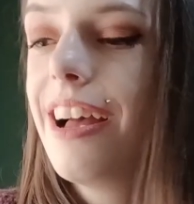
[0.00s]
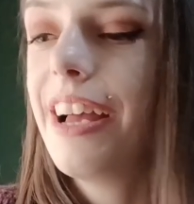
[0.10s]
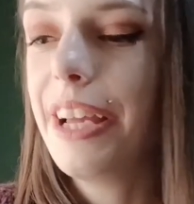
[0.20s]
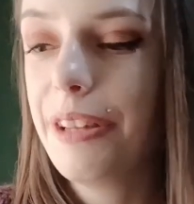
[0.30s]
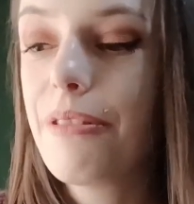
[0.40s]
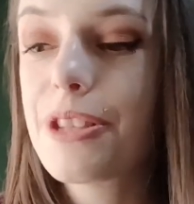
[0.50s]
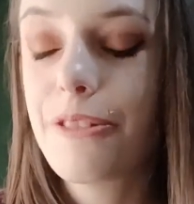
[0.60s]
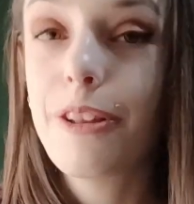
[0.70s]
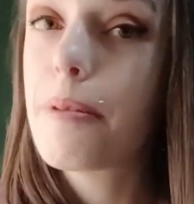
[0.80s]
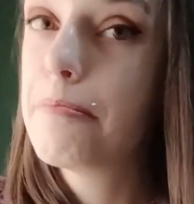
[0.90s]
It was a
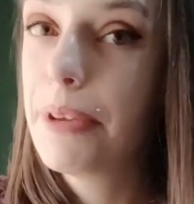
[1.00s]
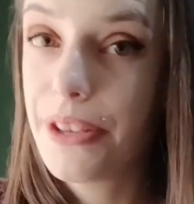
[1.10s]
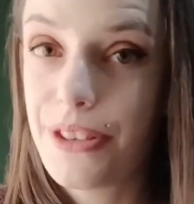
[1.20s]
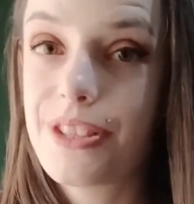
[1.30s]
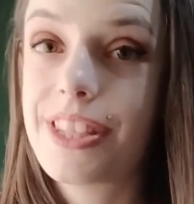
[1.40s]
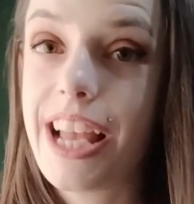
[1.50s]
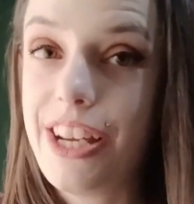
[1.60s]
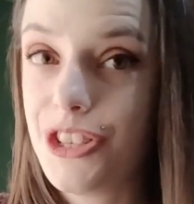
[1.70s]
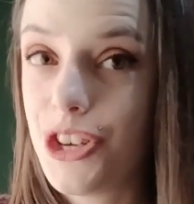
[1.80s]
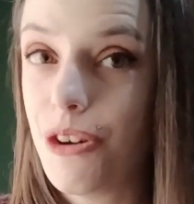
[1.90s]
flop because I
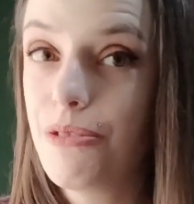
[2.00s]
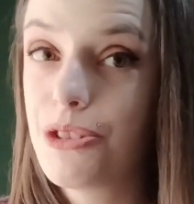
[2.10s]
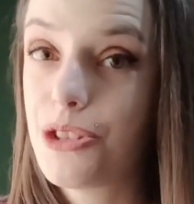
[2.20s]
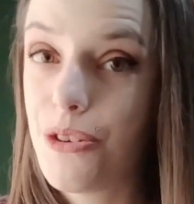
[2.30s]
chose